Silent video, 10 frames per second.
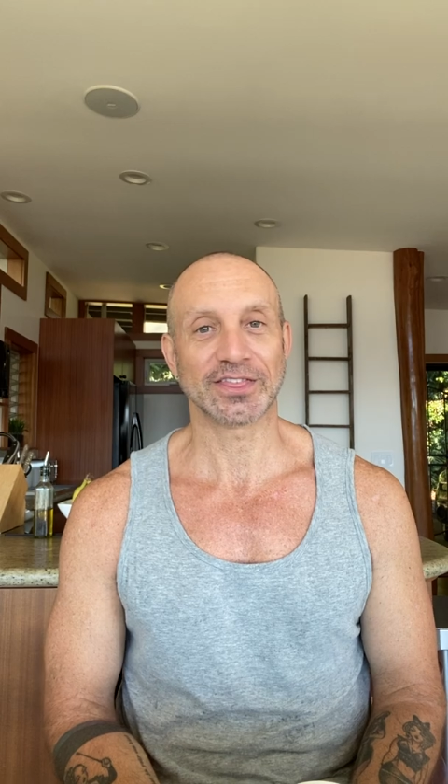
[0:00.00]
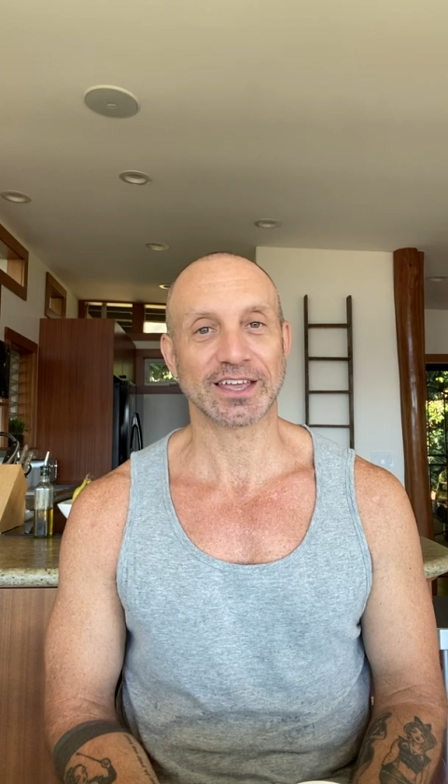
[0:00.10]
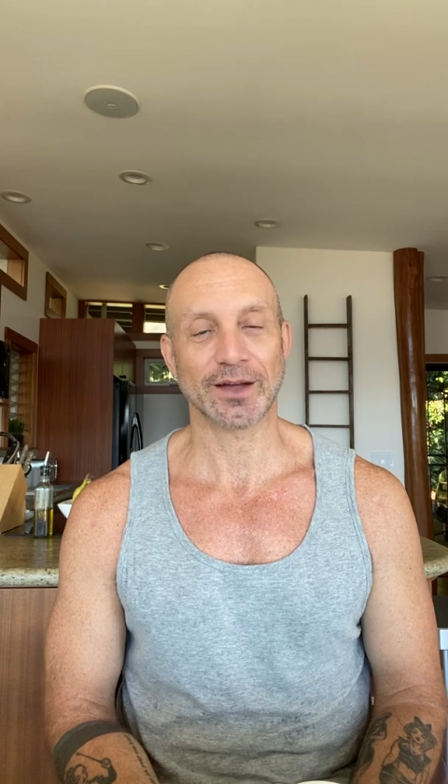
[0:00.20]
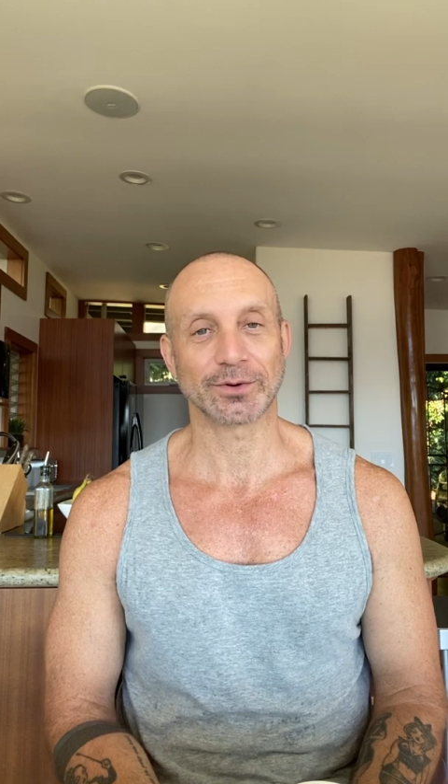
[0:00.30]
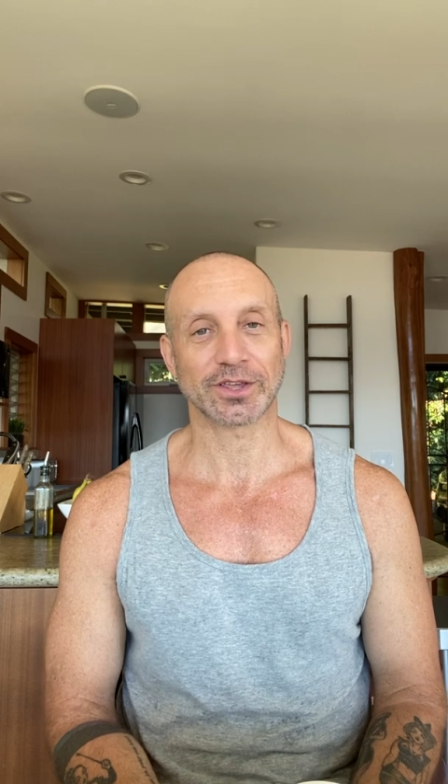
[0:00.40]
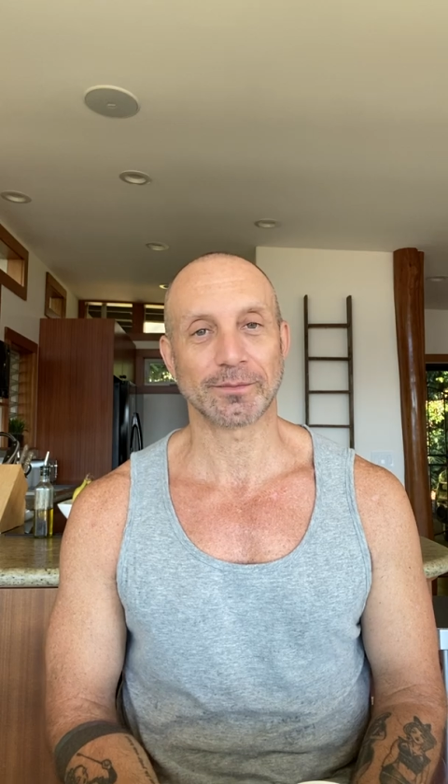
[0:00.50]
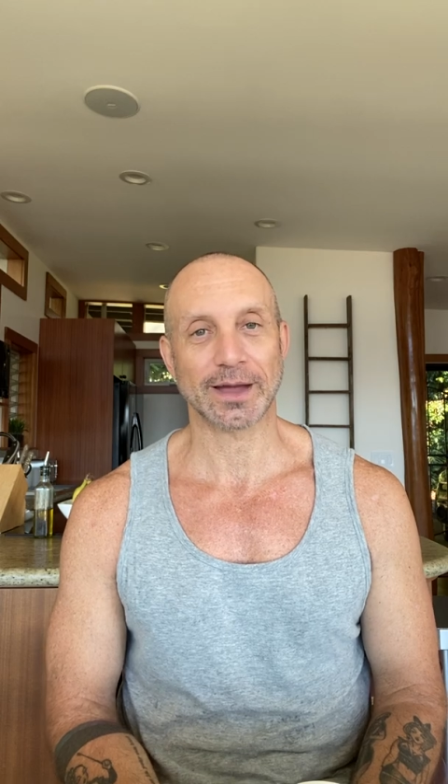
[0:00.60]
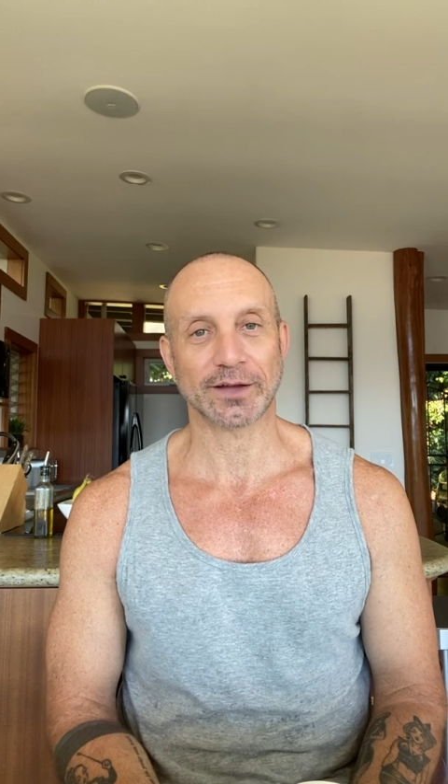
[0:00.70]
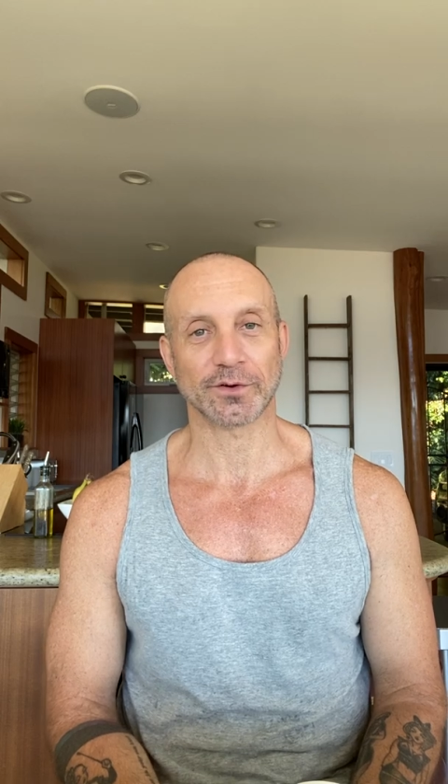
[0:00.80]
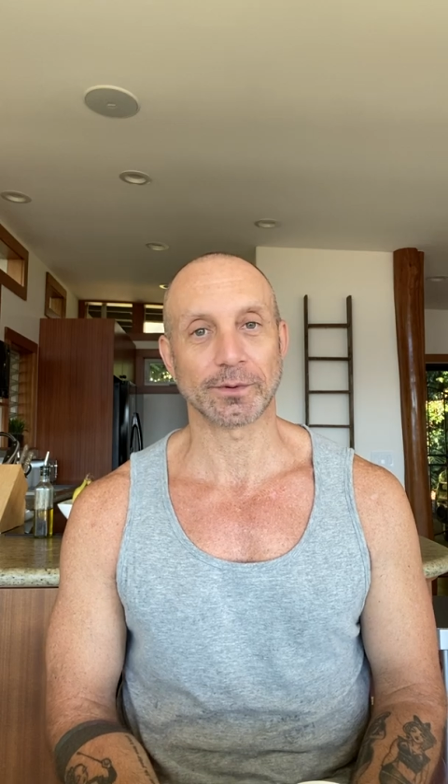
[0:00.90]
think I would come
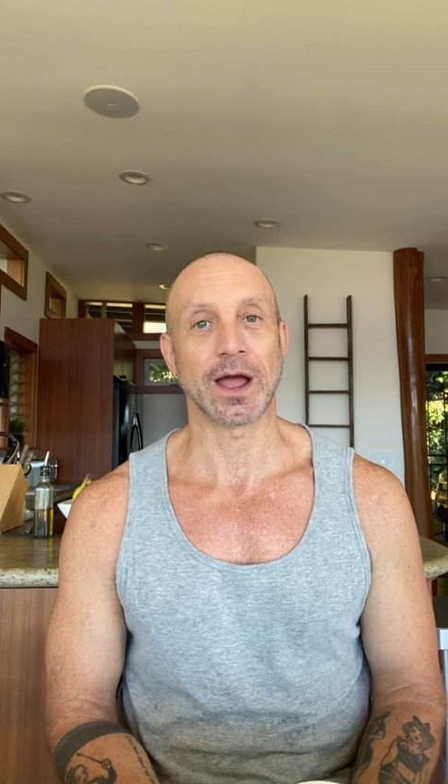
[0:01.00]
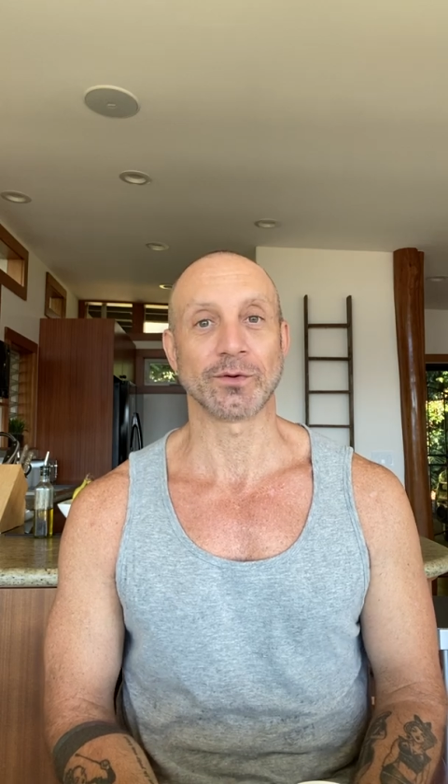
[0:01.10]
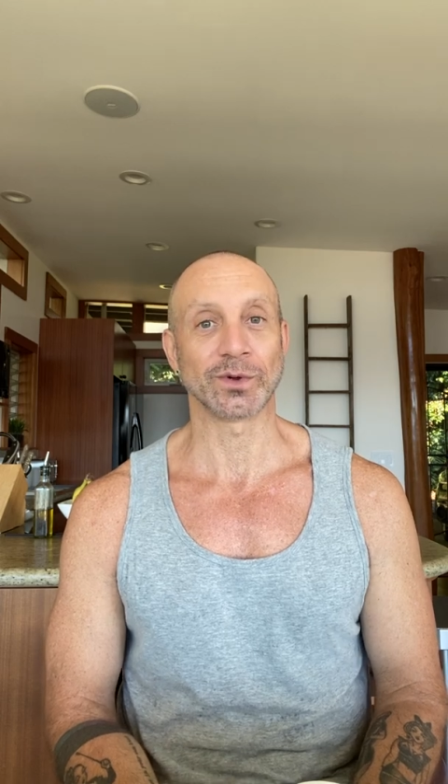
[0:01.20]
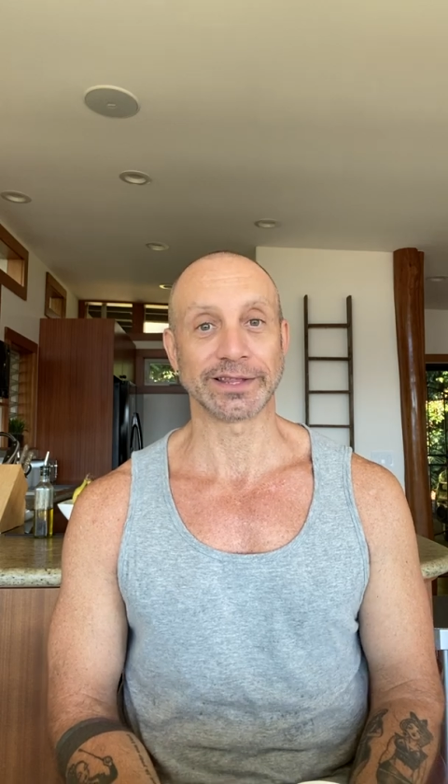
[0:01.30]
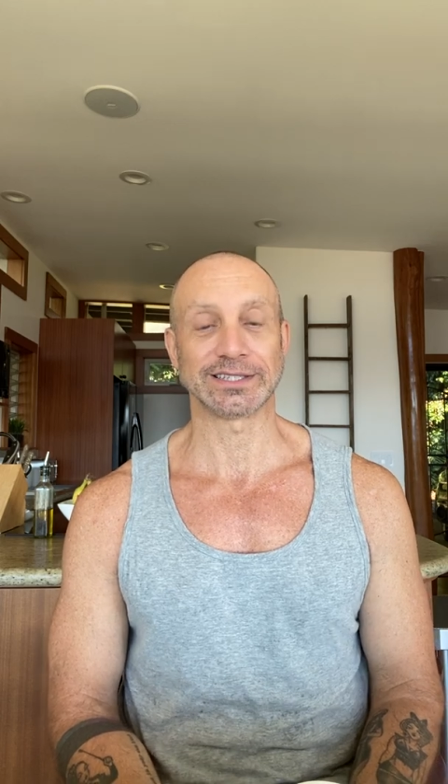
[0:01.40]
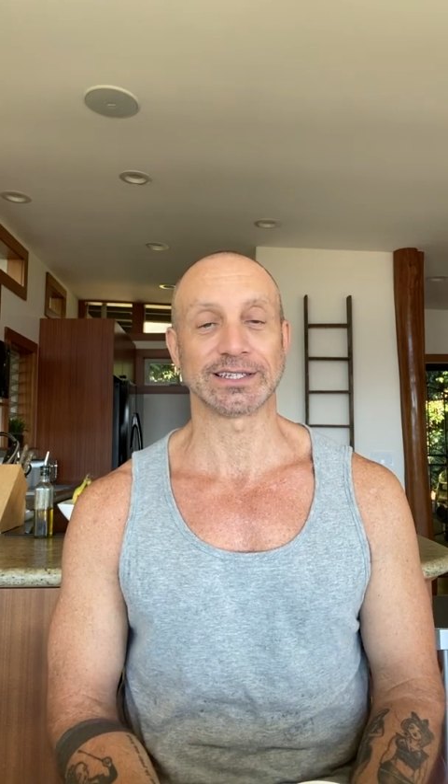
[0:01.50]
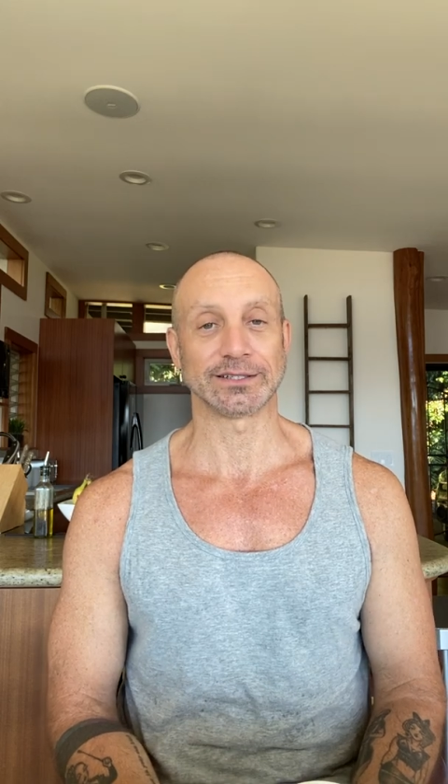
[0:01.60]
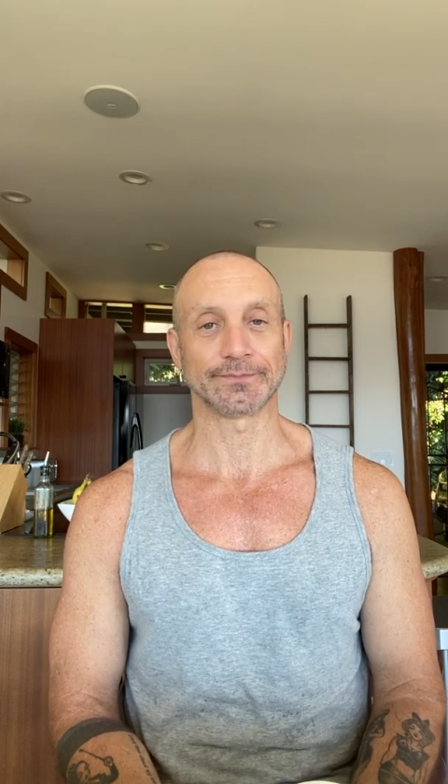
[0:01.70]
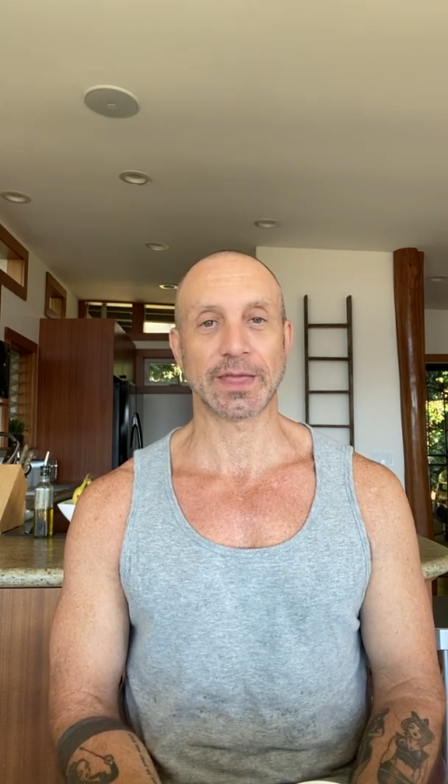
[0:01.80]
back from it. I really didn't.